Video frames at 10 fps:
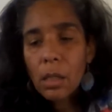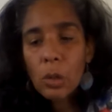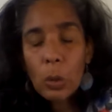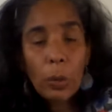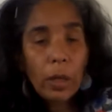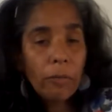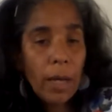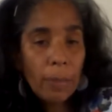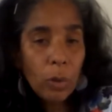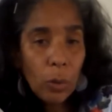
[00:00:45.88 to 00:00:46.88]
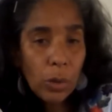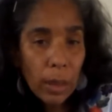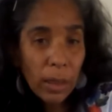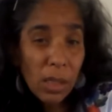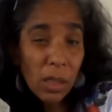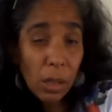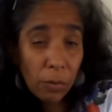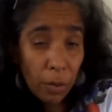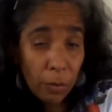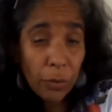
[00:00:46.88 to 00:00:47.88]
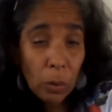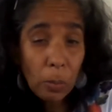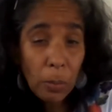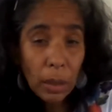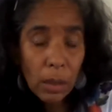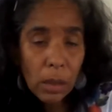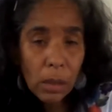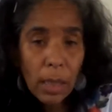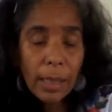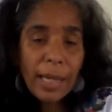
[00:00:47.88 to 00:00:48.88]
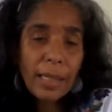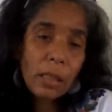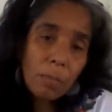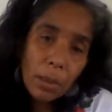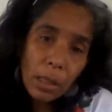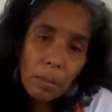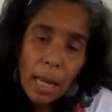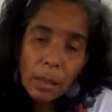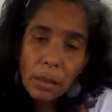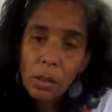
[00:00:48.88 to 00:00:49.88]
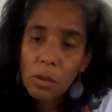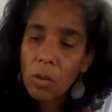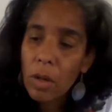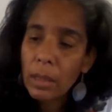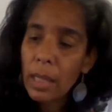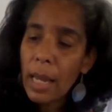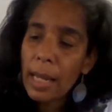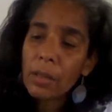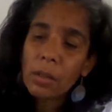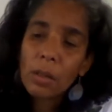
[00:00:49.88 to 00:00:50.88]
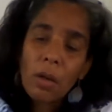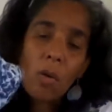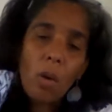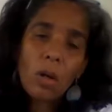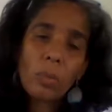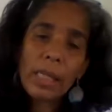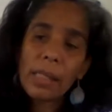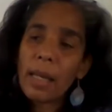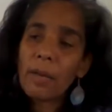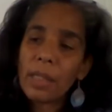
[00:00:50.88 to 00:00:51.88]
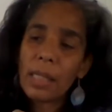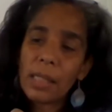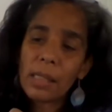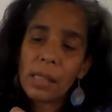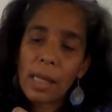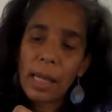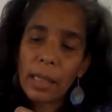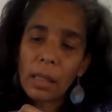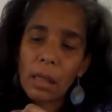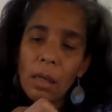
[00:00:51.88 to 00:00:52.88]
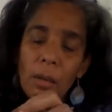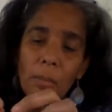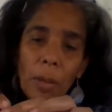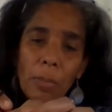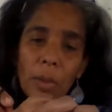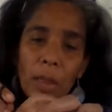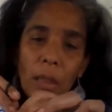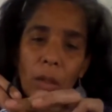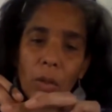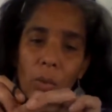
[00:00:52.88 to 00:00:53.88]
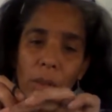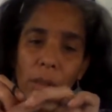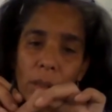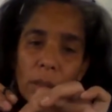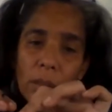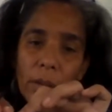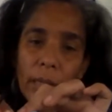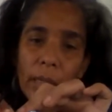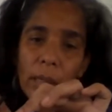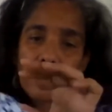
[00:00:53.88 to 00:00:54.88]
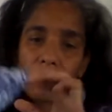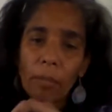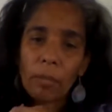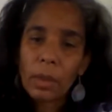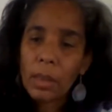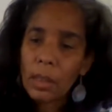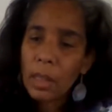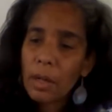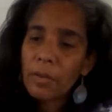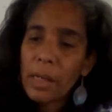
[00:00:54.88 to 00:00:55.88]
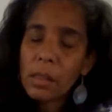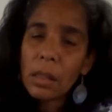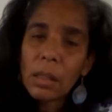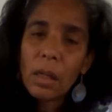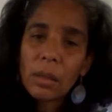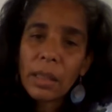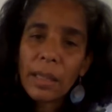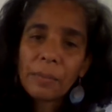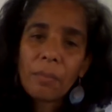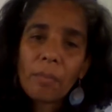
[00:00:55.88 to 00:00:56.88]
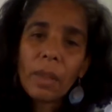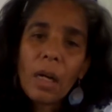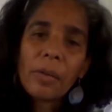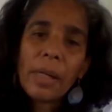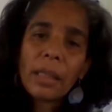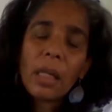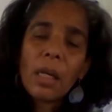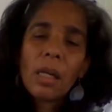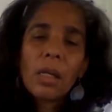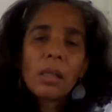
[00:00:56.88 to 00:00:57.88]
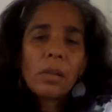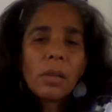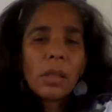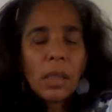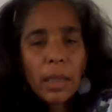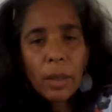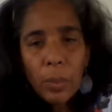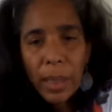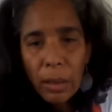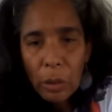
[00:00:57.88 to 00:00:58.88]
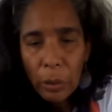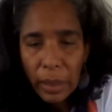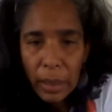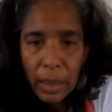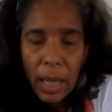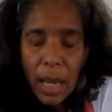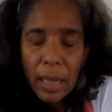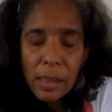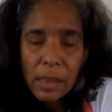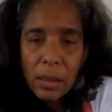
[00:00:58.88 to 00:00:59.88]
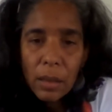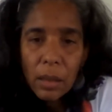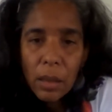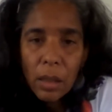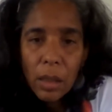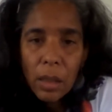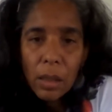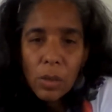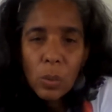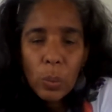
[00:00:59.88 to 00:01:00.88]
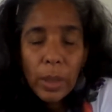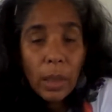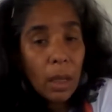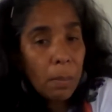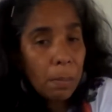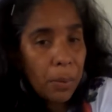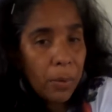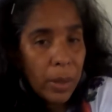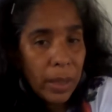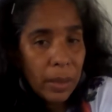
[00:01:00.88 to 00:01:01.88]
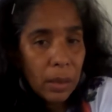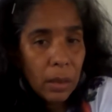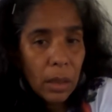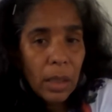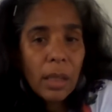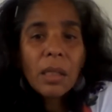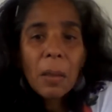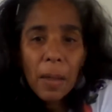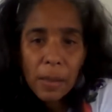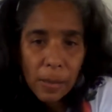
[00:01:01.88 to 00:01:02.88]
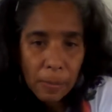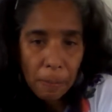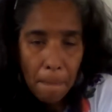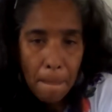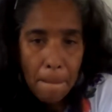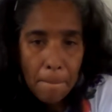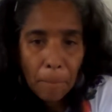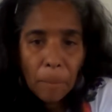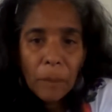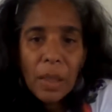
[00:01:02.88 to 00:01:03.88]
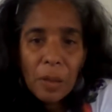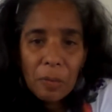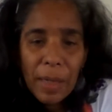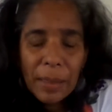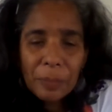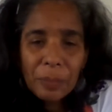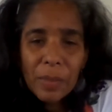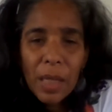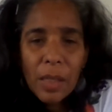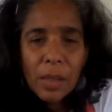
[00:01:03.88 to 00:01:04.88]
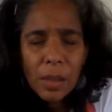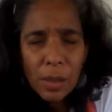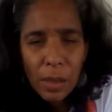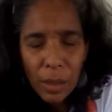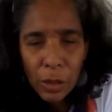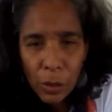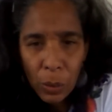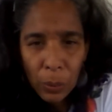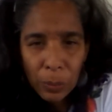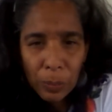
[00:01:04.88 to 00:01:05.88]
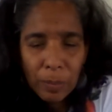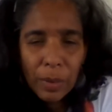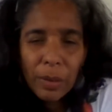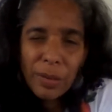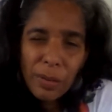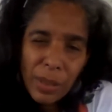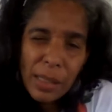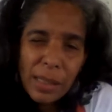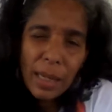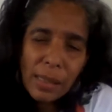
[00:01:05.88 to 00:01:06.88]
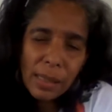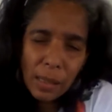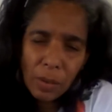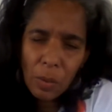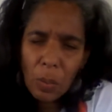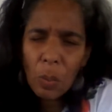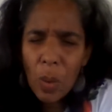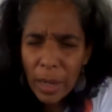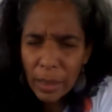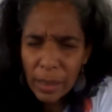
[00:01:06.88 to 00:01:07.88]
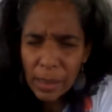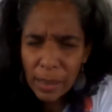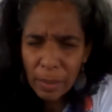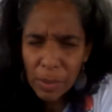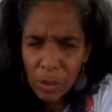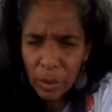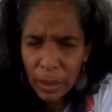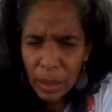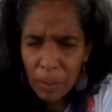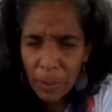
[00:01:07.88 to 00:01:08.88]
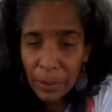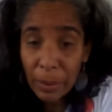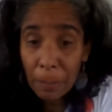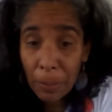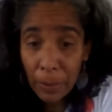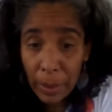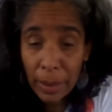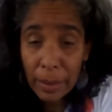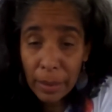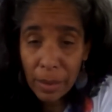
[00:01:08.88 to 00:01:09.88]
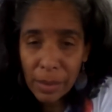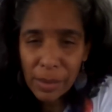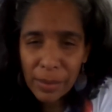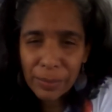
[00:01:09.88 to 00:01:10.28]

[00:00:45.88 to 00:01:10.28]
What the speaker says: So if I'm using this just for a few minutes and I need to put it back to go on, I always have the inside properly closed, right? Rest it down there. All right. So today we are looking at doing a prayer in art. Right. So first, let's see what it is I'm talking about. A prayer in art.